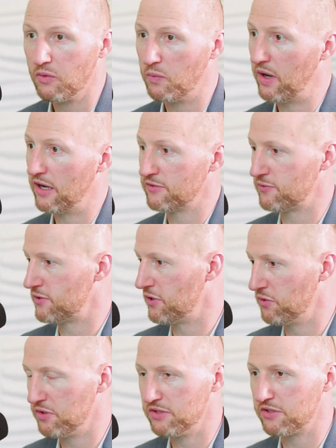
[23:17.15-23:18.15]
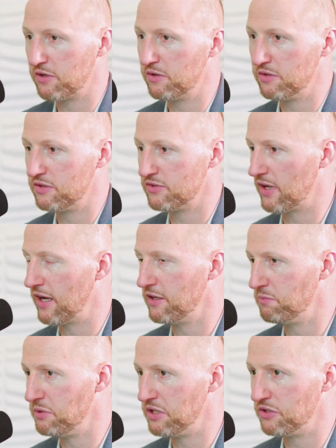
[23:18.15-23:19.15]
Warehouse facilities are
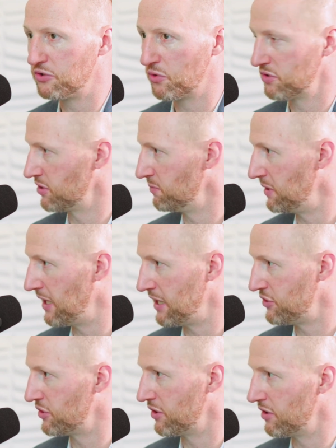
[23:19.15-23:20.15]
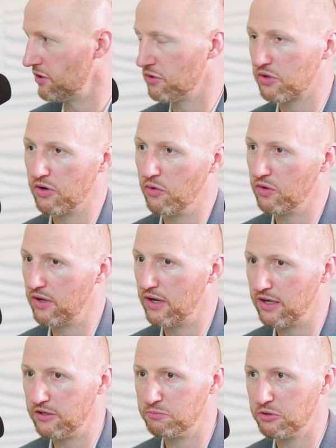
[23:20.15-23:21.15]
designed to be short-term in nature. You can hold it
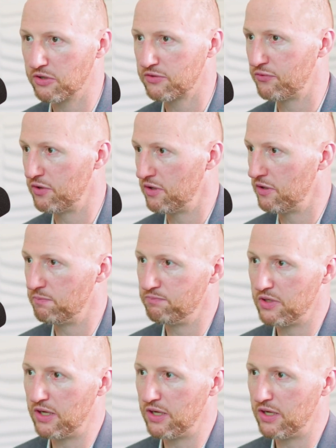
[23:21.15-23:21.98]
on your books for,